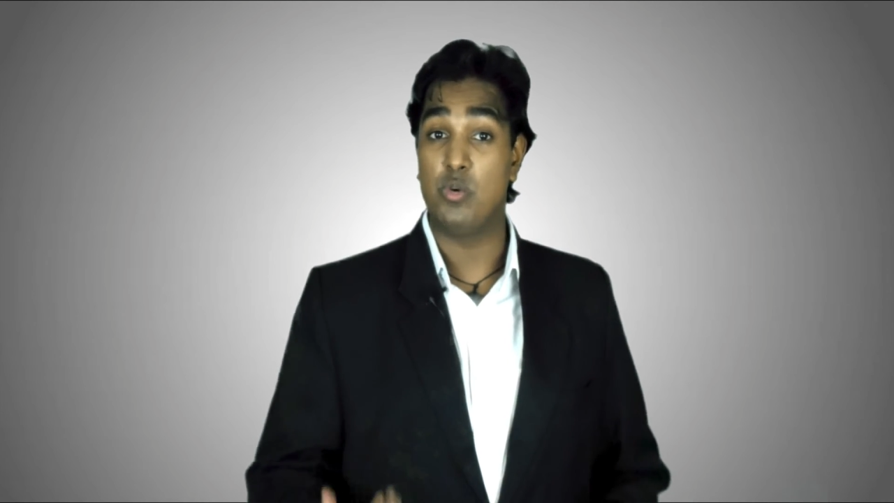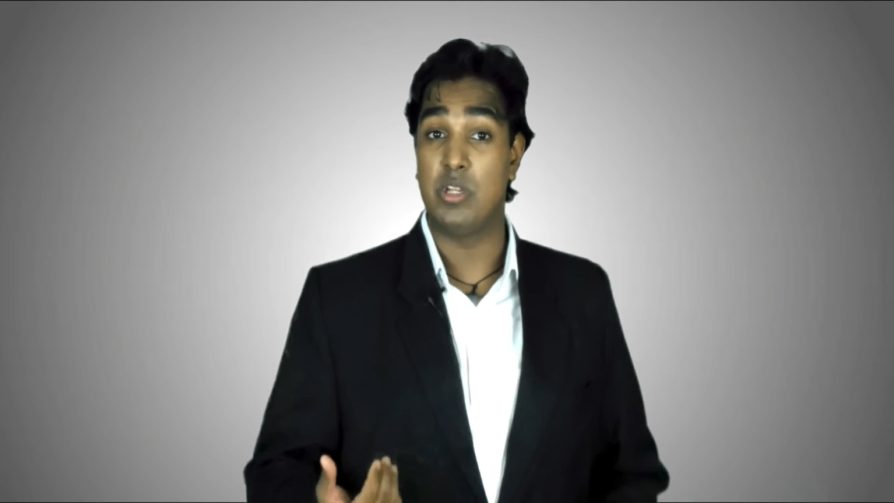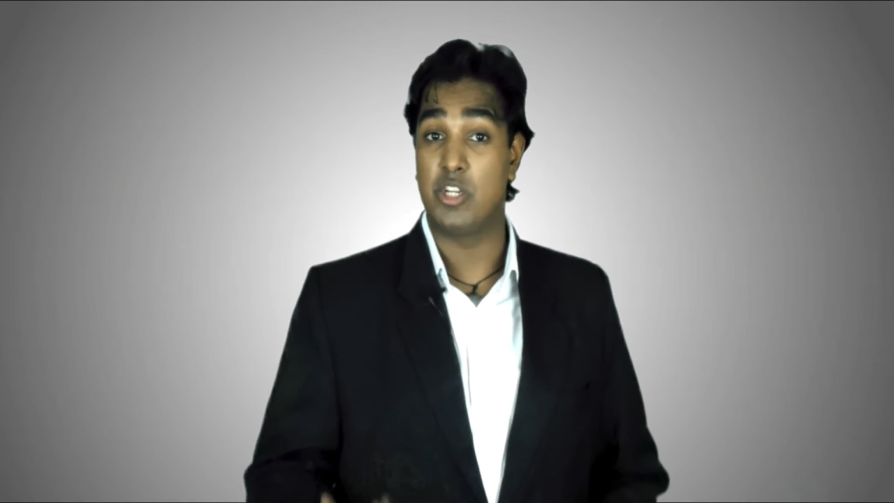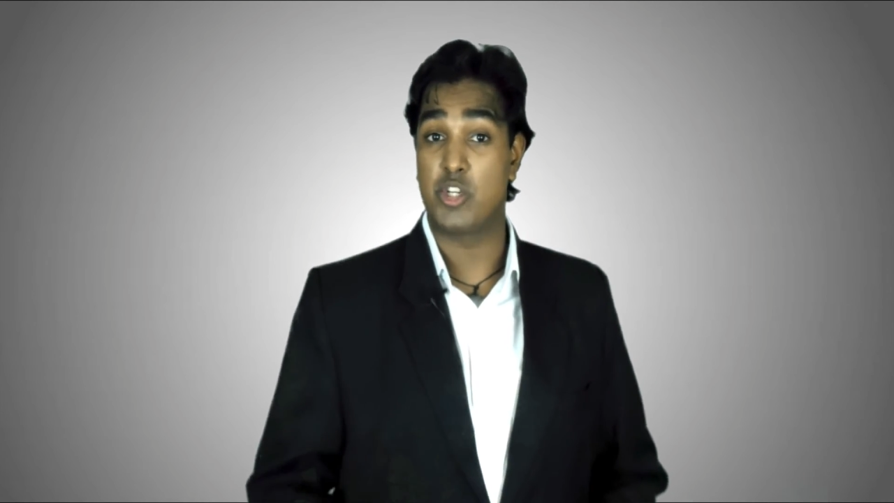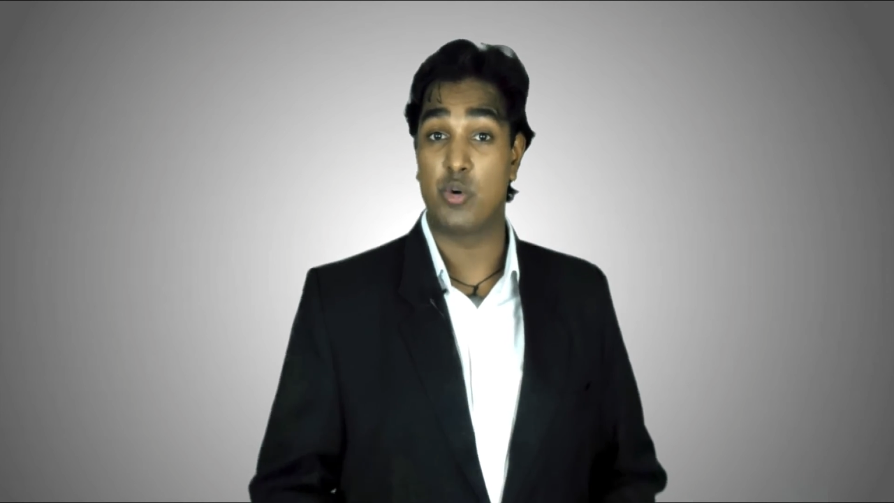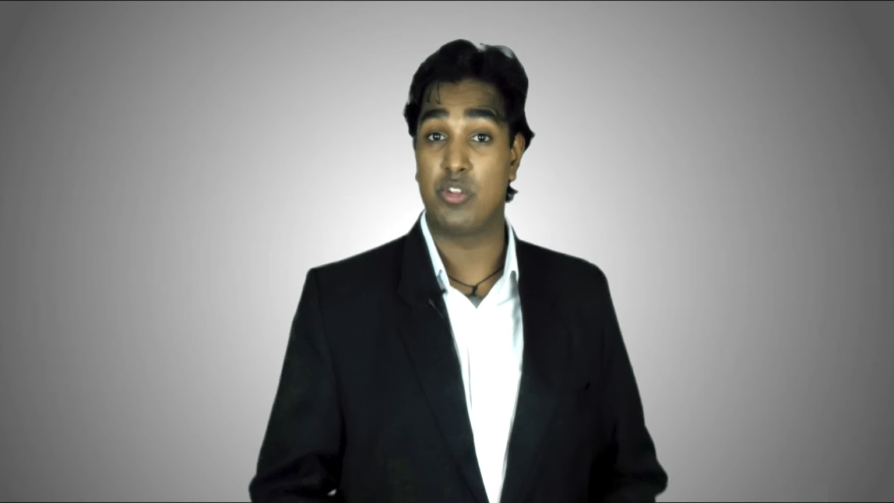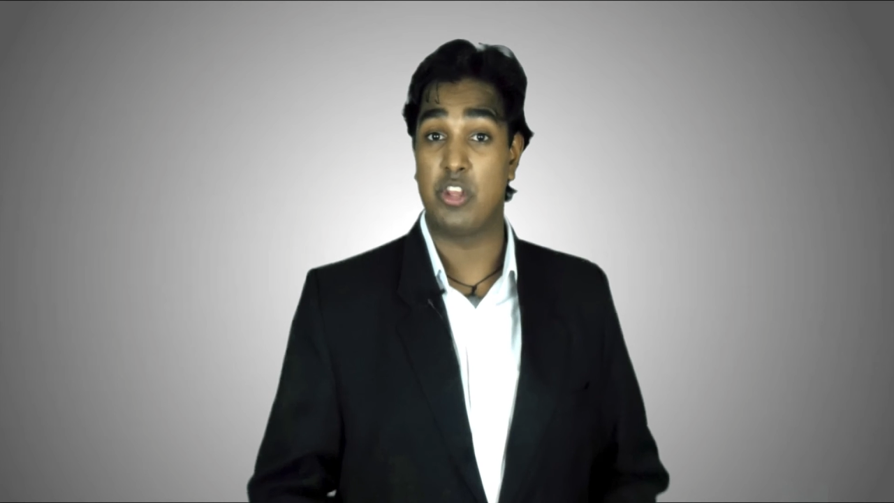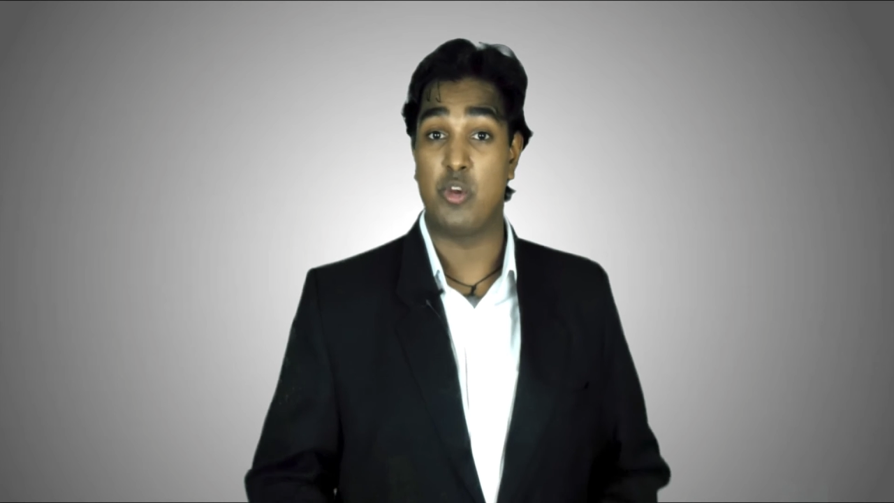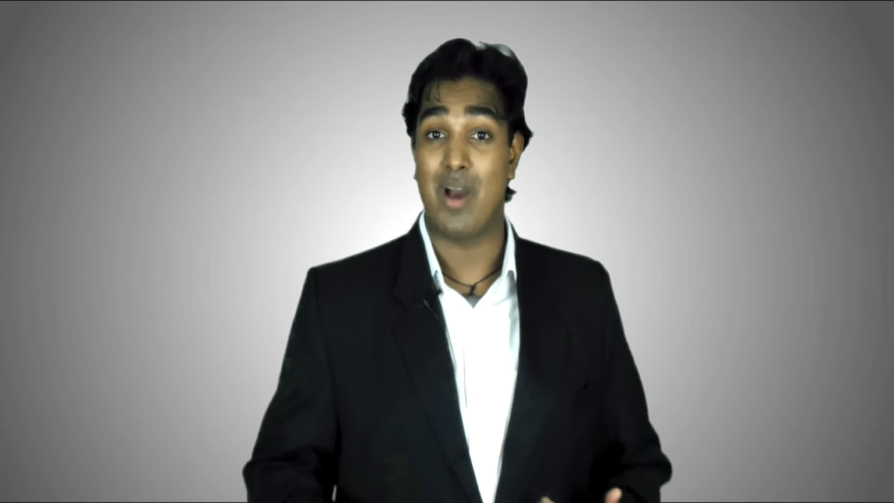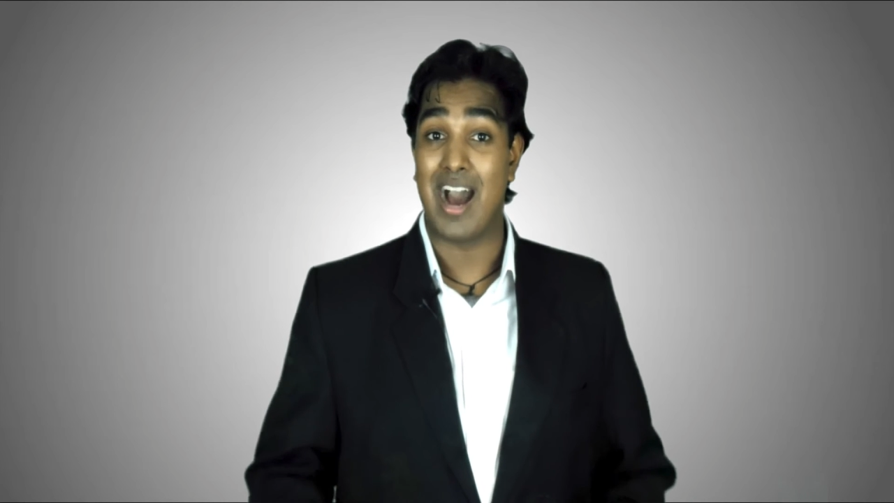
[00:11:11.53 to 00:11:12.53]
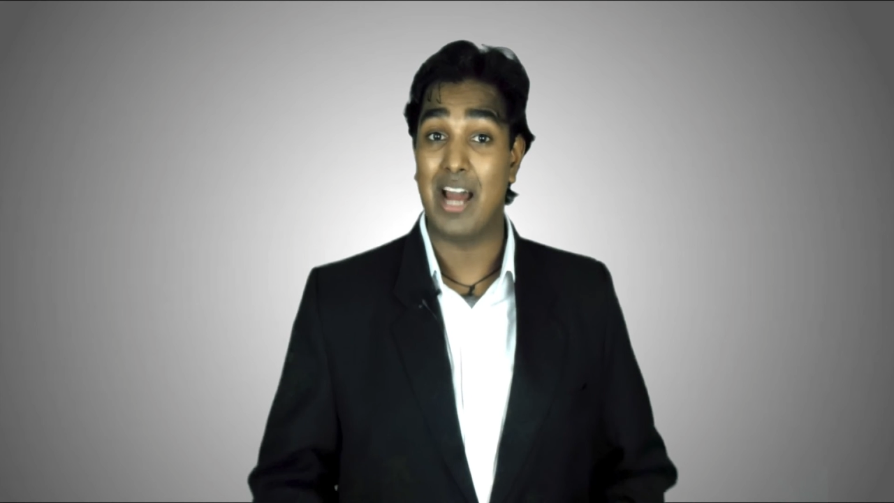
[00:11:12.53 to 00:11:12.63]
you ensure that you